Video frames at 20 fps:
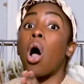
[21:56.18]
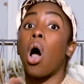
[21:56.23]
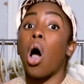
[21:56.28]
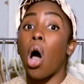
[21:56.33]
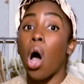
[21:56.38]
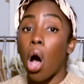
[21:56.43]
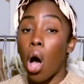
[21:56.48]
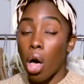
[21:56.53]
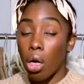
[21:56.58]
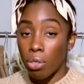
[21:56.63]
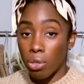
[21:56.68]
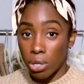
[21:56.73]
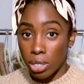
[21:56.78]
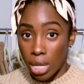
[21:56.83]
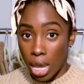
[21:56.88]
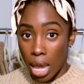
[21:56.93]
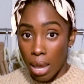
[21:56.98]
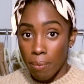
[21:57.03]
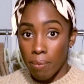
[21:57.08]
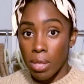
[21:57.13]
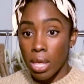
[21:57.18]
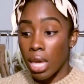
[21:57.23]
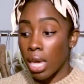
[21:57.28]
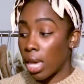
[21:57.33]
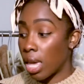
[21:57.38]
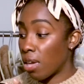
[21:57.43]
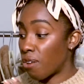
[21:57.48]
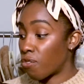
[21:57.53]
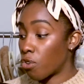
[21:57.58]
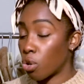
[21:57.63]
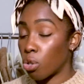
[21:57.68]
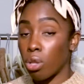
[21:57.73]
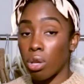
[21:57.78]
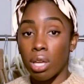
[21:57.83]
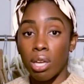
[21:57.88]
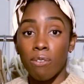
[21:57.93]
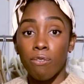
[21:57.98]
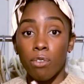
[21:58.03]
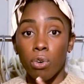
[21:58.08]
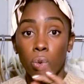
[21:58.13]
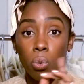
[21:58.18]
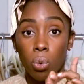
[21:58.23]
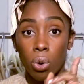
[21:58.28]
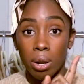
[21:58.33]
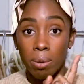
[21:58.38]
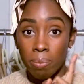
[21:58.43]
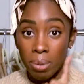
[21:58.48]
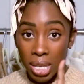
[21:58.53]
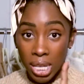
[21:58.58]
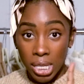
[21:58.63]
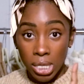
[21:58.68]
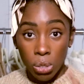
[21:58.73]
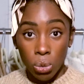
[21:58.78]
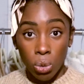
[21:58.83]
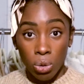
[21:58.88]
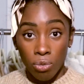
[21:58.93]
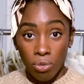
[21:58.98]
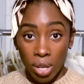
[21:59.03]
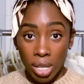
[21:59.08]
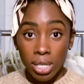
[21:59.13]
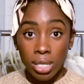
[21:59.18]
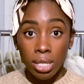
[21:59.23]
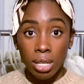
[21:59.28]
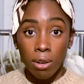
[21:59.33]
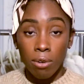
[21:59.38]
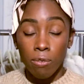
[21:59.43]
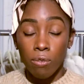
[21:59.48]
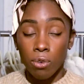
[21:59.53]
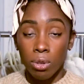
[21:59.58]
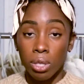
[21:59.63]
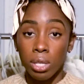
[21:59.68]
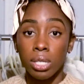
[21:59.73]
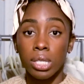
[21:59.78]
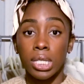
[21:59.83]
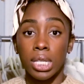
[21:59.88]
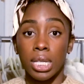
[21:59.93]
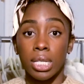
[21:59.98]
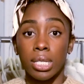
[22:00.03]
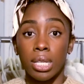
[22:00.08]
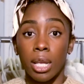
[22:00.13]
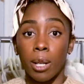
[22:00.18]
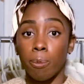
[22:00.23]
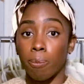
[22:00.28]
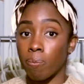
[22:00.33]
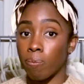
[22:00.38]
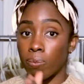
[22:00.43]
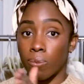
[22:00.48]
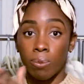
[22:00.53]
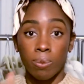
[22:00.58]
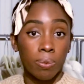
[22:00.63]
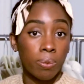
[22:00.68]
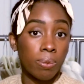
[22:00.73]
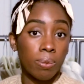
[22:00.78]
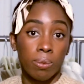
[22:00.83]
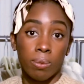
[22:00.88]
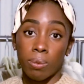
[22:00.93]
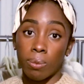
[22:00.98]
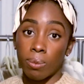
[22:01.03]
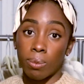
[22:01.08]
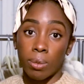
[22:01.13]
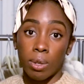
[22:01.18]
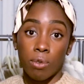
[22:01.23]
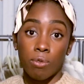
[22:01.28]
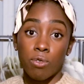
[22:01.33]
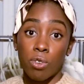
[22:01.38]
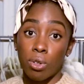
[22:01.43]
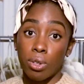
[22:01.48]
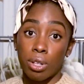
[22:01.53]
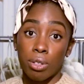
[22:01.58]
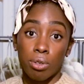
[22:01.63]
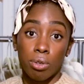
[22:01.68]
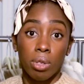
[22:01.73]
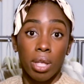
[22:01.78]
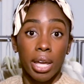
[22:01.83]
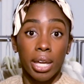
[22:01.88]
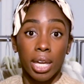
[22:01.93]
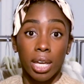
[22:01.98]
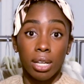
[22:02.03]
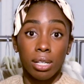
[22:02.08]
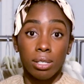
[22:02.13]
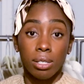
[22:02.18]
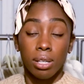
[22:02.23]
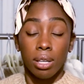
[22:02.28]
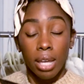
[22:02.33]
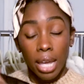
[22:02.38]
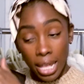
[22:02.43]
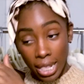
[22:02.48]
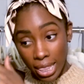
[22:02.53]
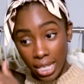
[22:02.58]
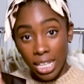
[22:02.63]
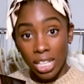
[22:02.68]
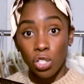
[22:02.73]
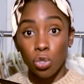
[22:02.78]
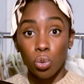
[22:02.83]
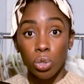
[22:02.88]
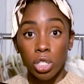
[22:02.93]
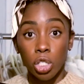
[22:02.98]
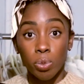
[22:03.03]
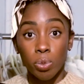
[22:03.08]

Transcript: all the time. If you're looking for one piece to invest in for this season, faux leather leggings, and these ones